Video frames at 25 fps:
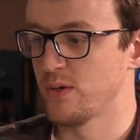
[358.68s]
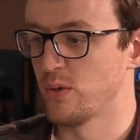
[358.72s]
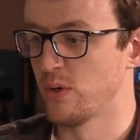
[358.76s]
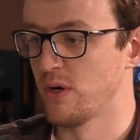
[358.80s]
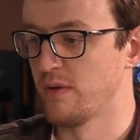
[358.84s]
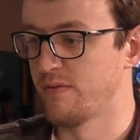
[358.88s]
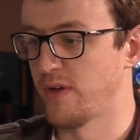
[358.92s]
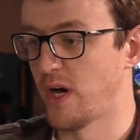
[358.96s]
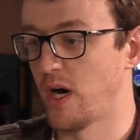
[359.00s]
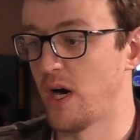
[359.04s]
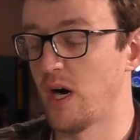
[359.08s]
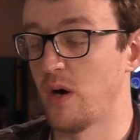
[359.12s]
all
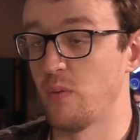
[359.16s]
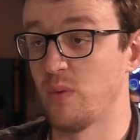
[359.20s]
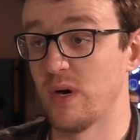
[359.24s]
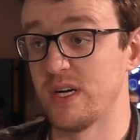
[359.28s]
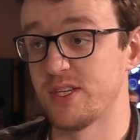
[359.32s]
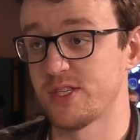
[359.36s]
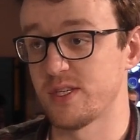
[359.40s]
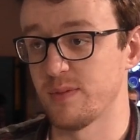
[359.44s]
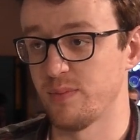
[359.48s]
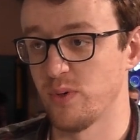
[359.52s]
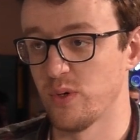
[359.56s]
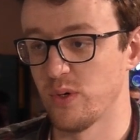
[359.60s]
of the hardware
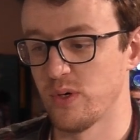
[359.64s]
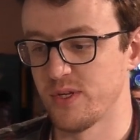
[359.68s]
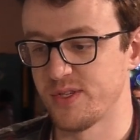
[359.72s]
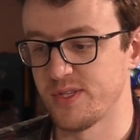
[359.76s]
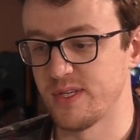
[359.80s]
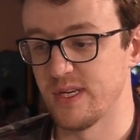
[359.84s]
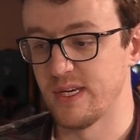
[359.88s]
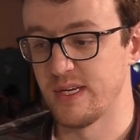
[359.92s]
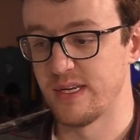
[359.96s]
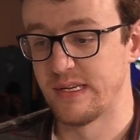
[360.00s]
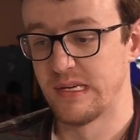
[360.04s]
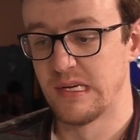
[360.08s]
is
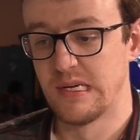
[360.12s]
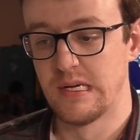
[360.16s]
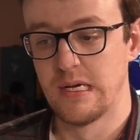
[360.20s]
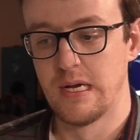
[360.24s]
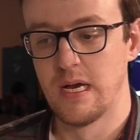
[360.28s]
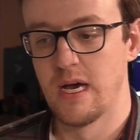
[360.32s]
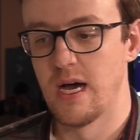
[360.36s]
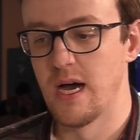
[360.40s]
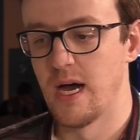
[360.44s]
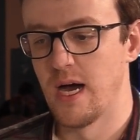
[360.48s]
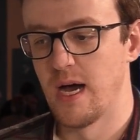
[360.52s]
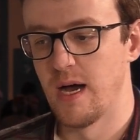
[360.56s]
supported,
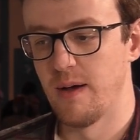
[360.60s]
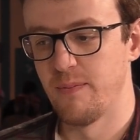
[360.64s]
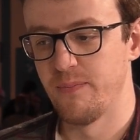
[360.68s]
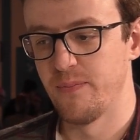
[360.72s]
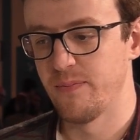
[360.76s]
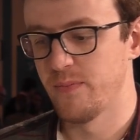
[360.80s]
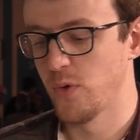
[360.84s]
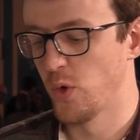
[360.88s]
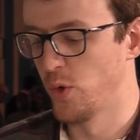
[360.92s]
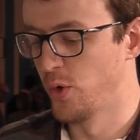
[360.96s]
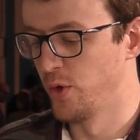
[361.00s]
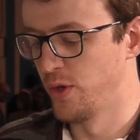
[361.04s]

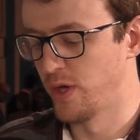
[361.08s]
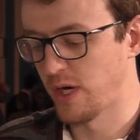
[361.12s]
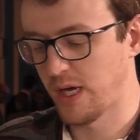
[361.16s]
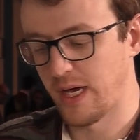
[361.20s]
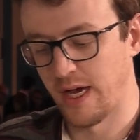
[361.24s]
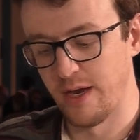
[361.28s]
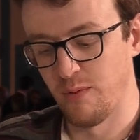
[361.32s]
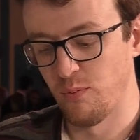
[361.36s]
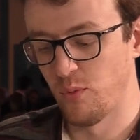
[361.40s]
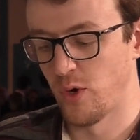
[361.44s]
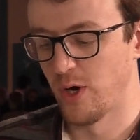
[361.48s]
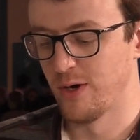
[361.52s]
all the
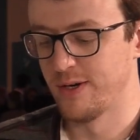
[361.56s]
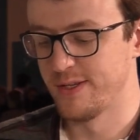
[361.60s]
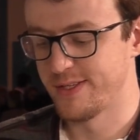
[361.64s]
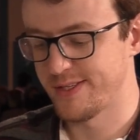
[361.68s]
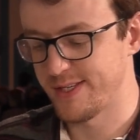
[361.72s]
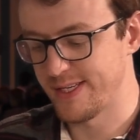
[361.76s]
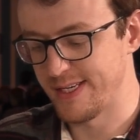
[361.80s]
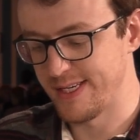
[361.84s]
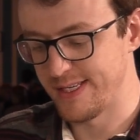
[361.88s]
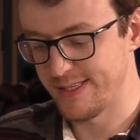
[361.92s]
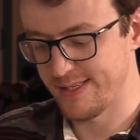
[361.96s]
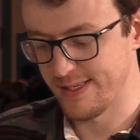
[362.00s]
kind of
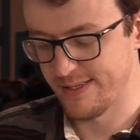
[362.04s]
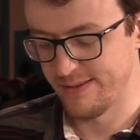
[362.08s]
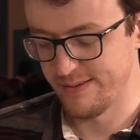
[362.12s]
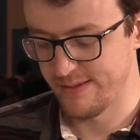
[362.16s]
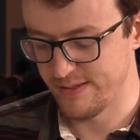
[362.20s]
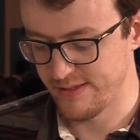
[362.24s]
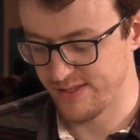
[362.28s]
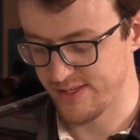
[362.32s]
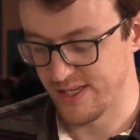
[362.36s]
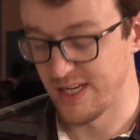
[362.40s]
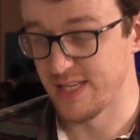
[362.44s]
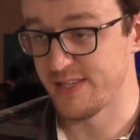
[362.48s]
warranties and
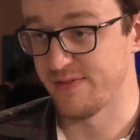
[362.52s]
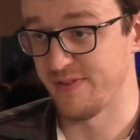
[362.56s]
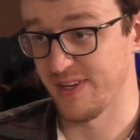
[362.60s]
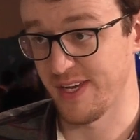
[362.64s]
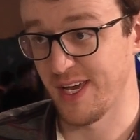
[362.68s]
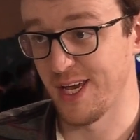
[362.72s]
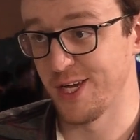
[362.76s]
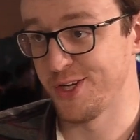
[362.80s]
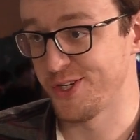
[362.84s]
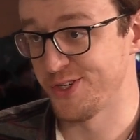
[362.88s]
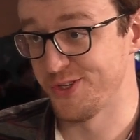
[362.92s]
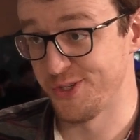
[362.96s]

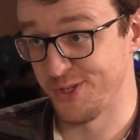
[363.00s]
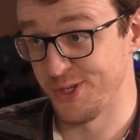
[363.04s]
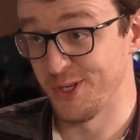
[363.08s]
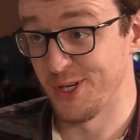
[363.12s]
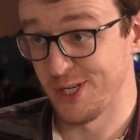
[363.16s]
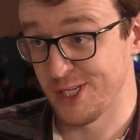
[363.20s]
certifications you'd